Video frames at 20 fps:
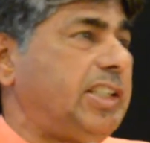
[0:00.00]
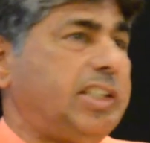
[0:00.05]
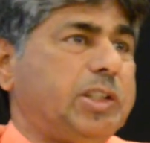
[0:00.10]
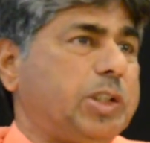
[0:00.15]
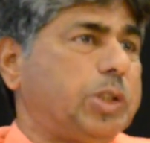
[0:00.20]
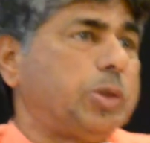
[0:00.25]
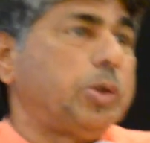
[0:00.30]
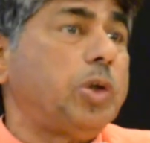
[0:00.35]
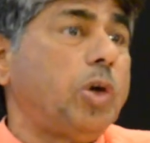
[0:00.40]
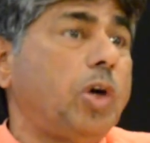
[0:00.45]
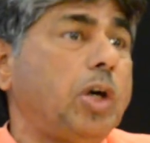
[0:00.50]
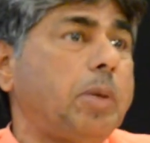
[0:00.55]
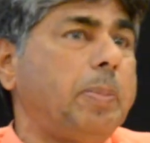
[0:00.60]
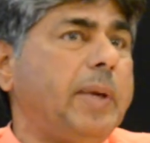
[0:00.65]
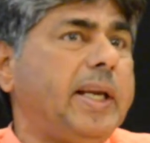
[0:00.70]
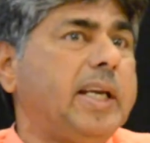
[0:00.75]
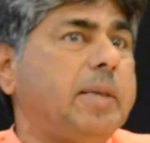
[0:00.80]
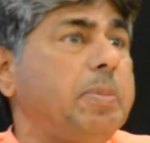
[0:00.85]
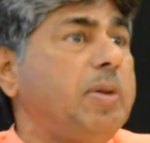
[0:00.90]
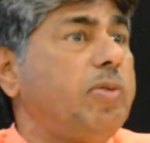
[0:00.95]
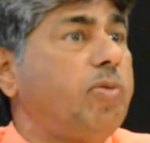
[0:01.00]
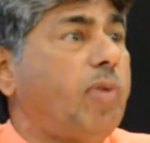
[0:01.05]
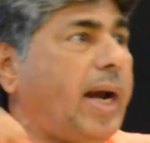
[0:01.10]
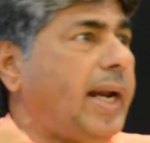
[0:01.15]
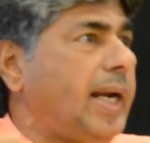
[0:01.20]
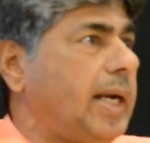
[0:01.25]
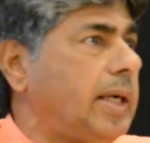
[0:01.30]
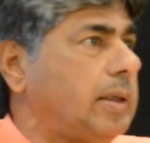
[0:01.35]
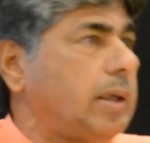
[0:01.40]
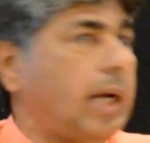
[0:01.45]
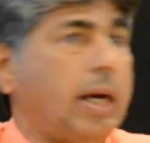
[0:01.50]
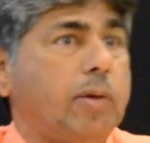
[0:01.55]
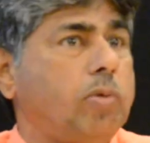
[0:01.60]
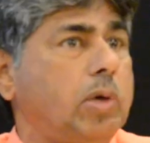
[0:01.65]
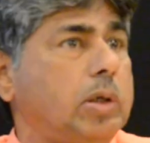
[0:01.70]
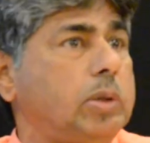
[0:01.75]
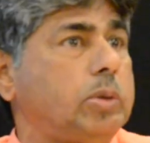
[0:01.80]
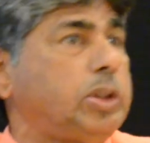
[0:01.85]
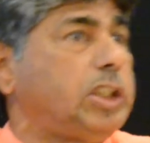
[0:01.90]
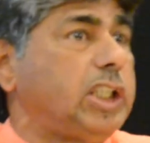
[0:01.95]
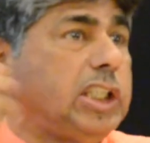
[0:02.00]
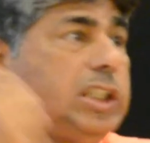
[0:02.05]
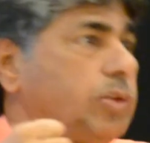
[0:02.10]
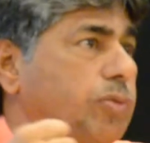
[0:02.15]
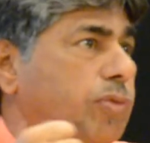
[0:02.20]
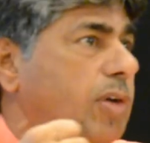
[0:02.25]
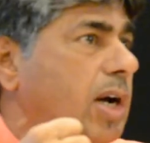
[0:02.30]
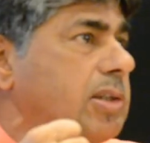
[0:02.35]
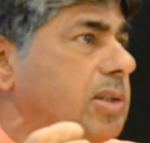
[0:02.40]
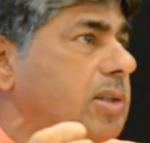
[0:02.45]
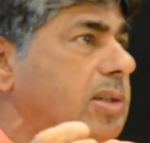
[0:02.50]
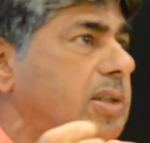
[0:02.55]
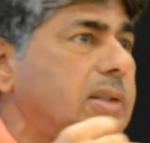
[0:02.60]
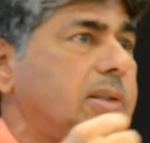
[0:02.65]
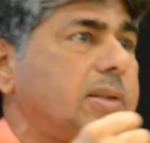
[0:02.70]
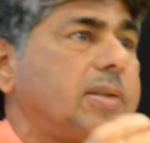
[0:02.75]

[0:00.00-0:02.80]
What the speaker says: should not make me violent. I want to change fast.